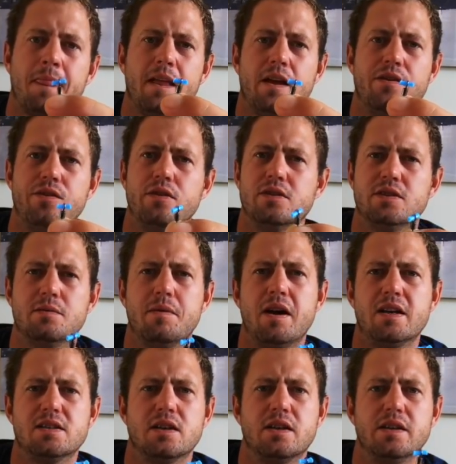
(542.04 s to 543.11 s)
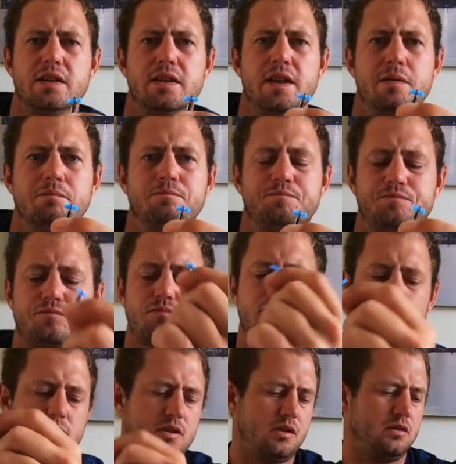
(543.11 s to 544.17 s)
and use them as I need them.
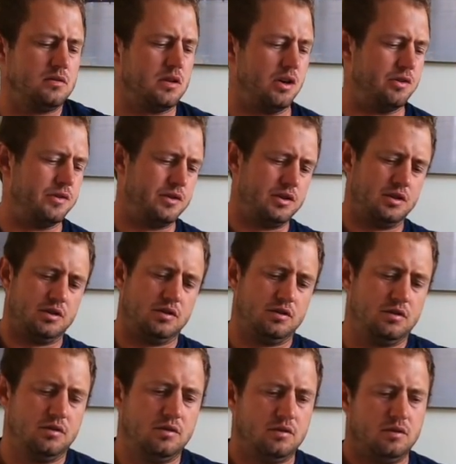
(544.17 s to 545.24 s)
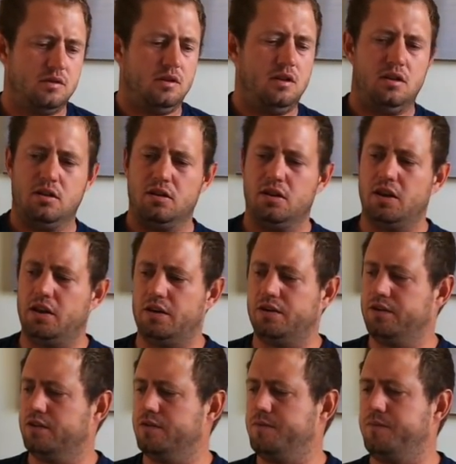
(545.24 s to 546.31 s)
So
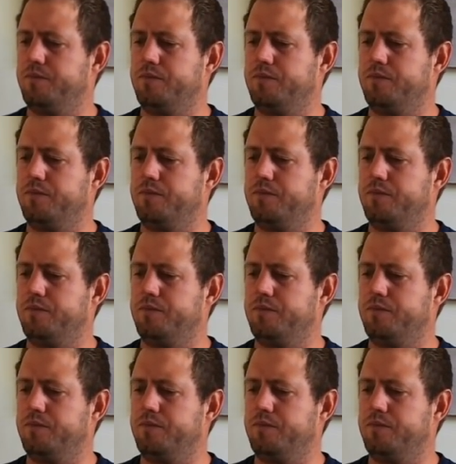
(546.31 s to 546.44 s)
then